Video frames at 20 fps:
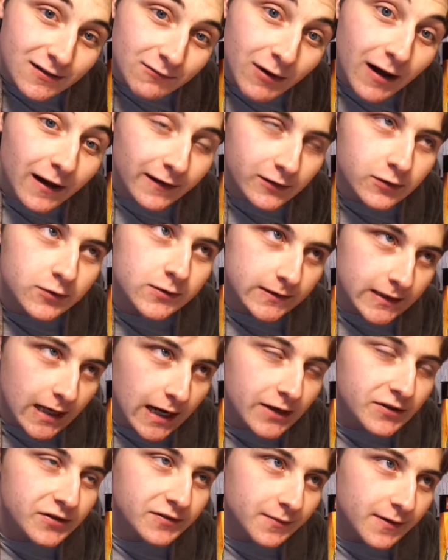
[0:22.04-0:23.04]
Well,
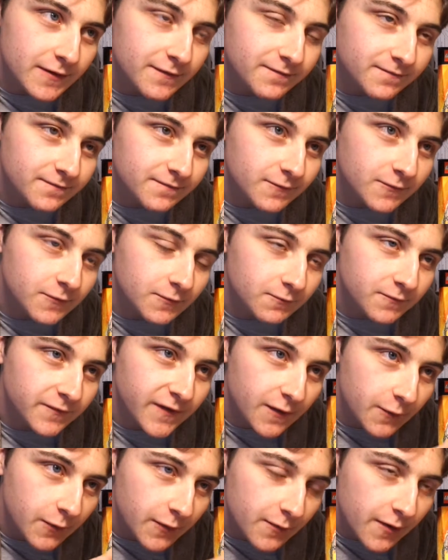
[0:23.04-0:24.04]
Tahu is
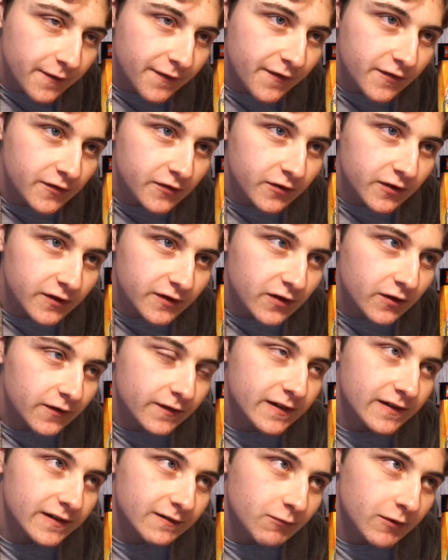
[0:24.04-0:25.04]
one of my favourite toys, not
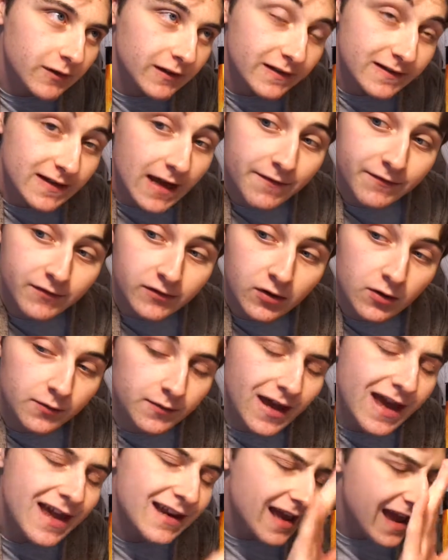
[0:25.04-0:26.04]
this one because I haven't
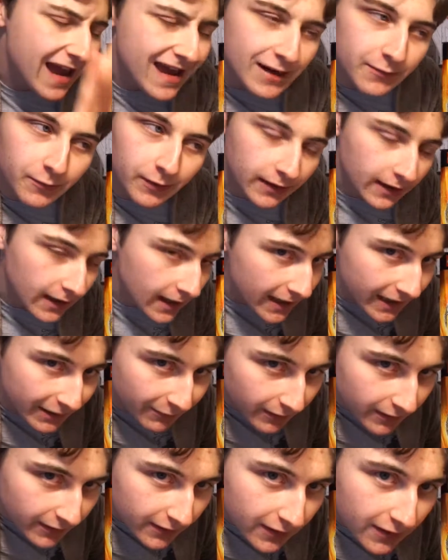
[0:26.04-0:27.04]
opened. Anyway,
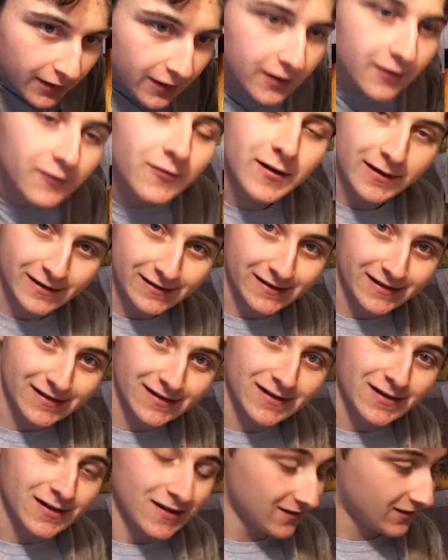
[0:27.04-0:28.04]
right.
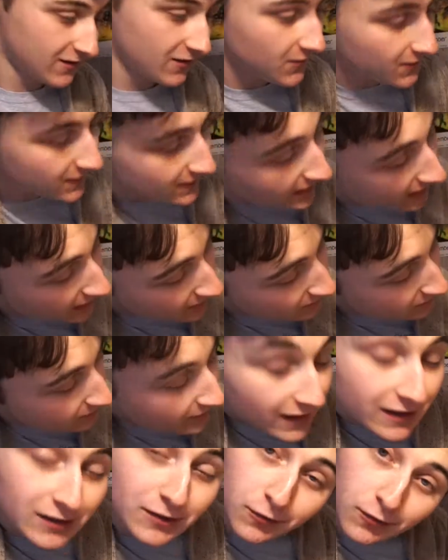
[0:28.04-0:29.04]
Tahu and
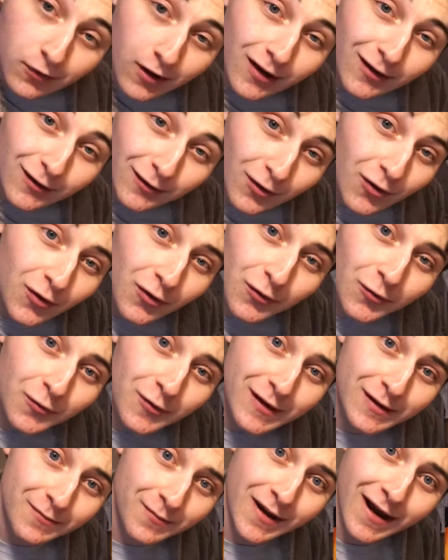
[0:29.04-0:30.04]
I go a long
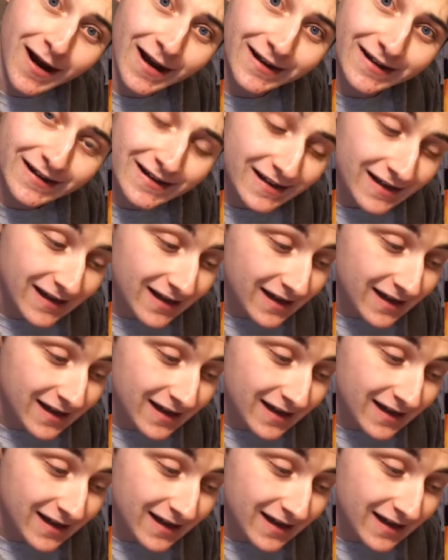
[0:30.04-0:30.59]
way back.